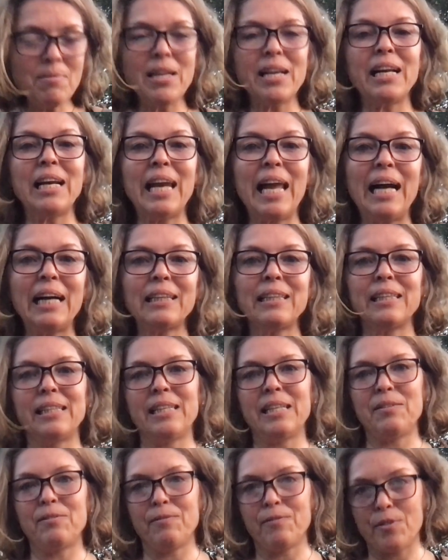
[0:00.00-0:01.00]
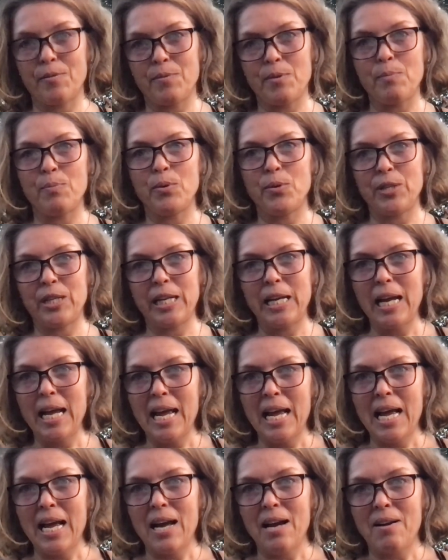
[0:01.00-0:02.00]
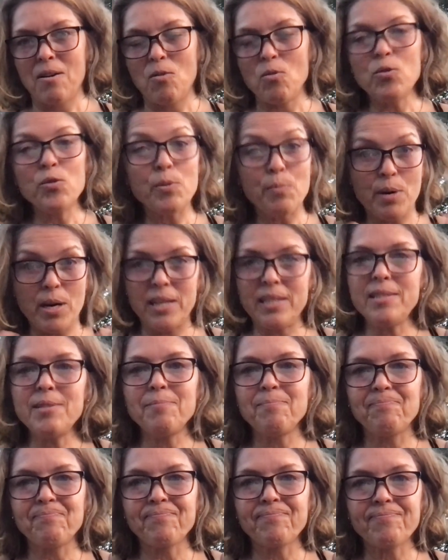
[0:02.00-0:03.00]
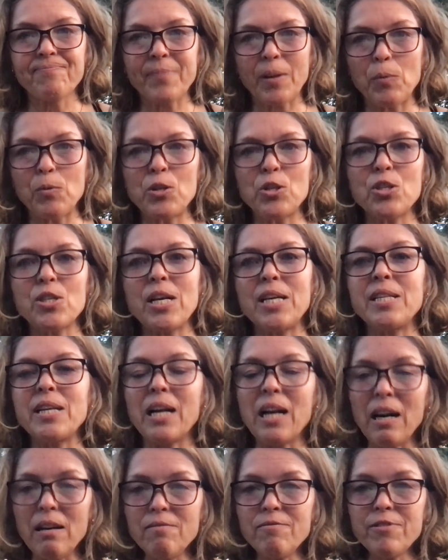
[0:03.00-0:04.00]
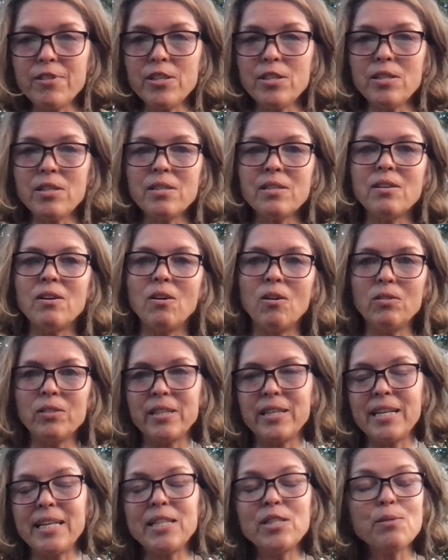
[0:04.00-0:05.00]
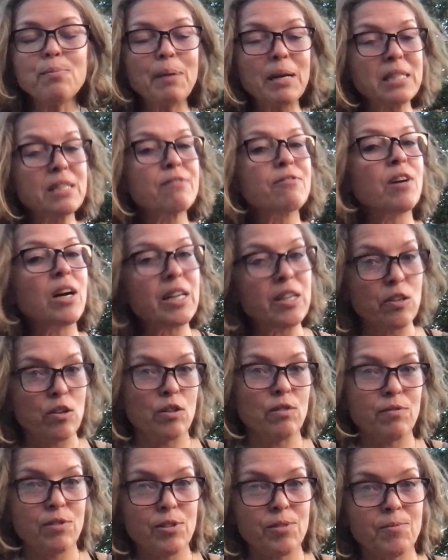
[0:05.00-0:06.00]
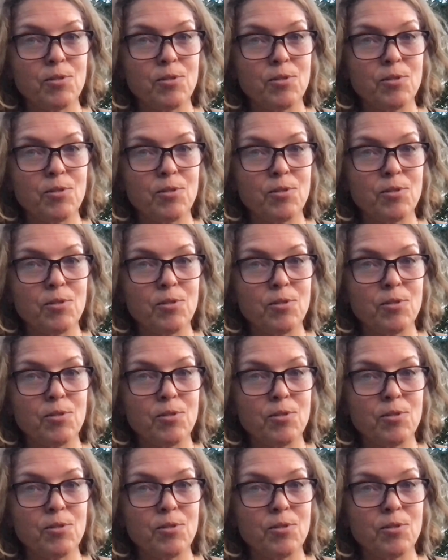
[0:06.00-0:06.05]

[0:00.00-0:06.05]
lacking from the body or the mind, which is either comfort or the need to pacify nerves.